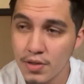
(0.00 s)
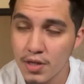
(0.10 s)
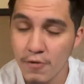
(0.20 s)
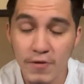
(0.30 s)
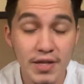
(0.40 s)

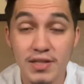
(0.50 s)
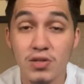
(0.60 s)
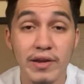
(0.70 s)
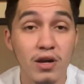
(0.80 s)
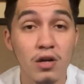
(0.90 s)
if we can get to
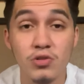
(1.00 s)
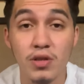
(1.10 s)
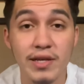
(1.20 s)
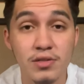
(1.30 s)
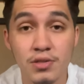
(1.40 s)
like 100
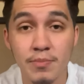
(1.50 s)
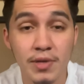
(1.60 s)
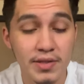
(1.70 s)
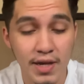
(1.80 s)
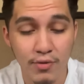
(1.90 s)
likes or something
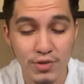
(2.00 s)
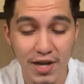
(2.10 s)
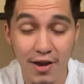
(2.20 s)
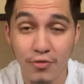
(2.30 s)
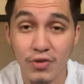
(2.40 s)
like that, which
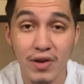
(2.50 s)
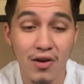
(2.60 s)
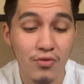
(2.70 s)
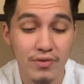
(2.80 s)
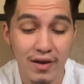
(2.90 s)
I don't even, I
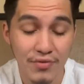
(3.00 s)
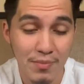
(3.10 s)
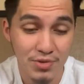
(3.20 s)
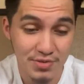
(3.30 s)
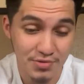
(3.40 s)
don't even have that
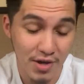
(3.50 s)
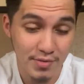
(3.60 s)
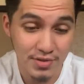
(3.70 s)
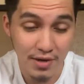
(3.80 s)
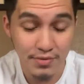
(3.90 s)
much
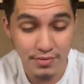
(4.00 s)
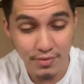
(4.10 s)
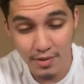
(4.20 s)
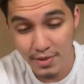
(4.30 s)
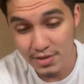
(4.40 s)
subscribers. So I don't even know
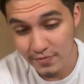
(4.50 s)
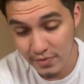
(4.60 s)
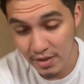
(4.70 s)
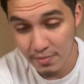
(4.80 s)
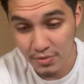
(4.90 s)
why I'm asking for
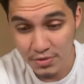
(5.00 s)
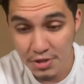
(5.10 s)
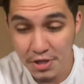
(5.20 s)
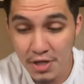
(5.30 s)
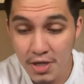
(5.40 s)
that much.
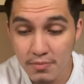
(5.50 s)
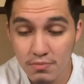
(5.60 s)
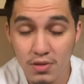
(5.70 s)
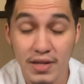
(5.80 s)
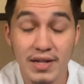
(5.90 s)

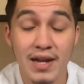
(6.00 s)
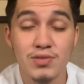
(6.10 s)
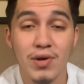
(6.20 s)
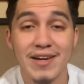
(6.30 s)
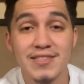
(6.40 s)
But like, that's
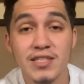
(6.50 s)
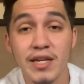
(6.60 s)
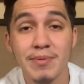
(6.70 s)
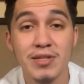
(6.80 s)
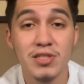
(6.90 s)
why I
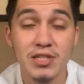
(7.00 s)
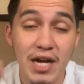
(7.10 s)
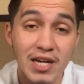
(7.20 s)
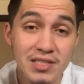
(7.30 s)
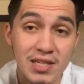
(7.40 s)
say, make sure you
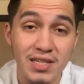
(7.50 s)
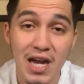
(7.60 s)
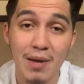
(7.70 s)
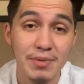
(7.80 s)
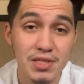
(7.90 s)
guys
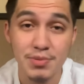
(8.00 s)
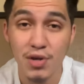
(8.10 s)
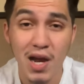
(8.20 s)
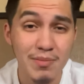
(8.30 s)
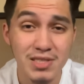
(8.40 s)
comment,
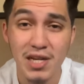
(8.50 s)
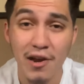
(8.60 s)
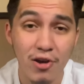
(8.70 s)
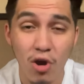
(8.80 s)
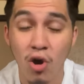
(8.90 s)
subscribe,
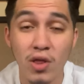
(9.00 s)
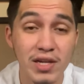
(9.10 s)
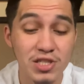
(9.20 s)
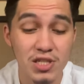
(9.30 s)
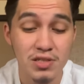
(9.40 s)
share, all
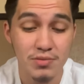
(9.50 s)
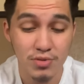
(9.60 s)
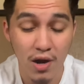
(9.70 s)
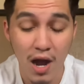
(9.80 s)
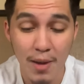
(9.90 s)
that shit.
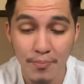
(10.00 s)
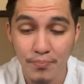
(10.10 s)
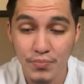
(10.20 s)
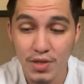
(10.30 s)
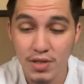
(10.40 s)
Subscribe,
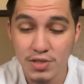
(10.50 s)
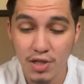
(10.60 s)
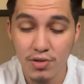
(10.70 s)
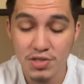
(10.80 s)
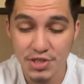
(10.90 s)

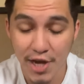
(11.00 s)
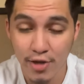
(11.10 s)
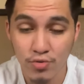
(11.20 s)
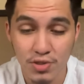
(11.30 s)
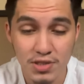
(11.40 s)
share this
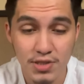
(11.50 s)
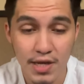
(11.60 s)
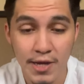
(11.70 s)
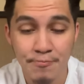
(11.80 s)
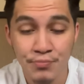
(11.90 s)
channel and this and
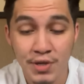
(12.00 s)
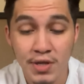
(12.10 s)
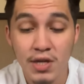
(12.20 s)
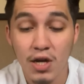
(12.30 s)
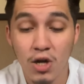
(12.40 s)
that.
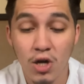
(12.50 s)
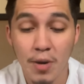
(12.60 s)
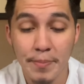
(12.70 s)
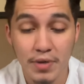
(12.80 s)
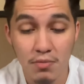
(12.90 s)

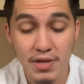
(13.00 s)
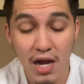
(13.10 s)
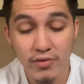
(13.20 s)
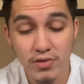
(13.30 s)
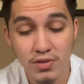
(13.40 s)
Um, I'm gonna be
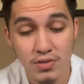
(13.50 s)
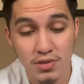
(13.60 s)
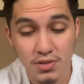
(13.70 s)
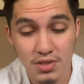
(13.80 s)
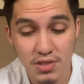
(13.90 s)
having a
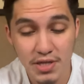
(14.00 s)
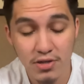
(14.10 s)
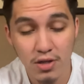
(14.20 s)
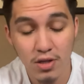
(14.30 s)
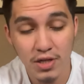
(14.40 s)

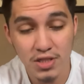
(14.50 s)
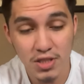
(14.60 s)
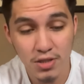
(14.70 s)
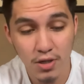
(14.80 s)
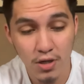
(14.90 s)
sneaker
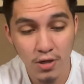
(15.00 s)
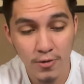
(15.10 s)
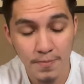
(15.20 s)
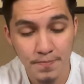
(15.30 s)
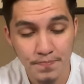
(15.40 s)
collection, um,